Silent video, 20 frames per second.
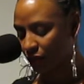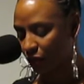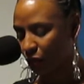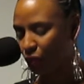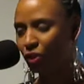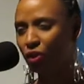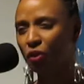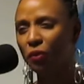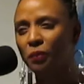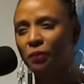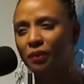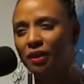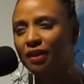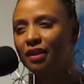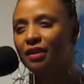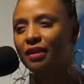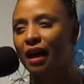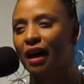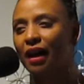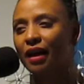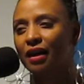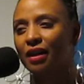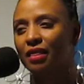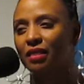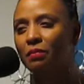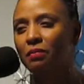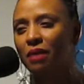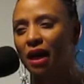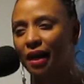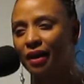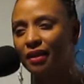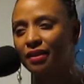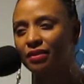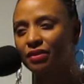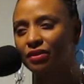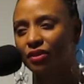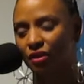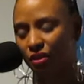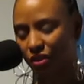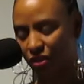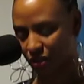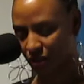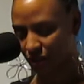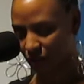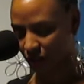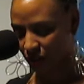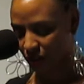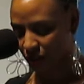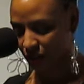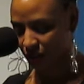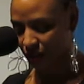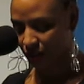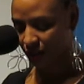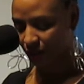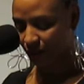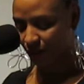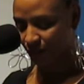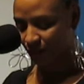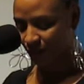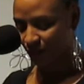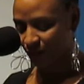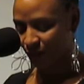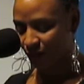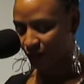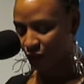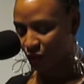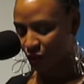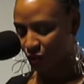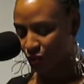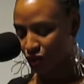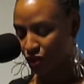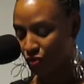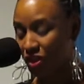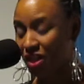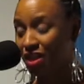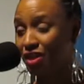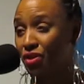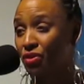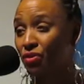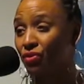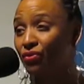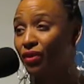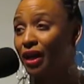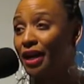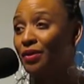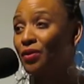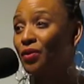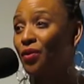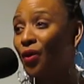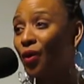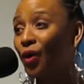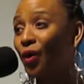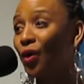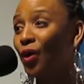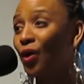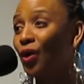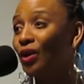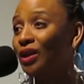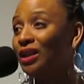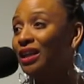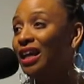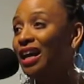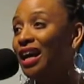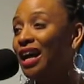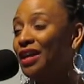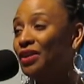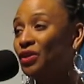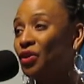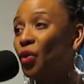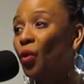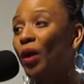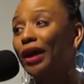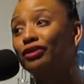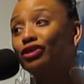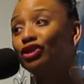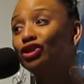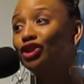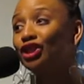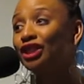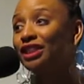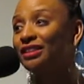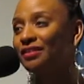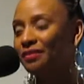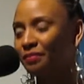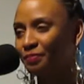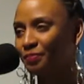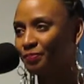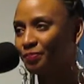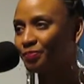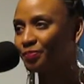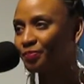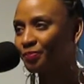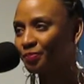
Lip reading: Will you be like the miser when you hear the final call and question,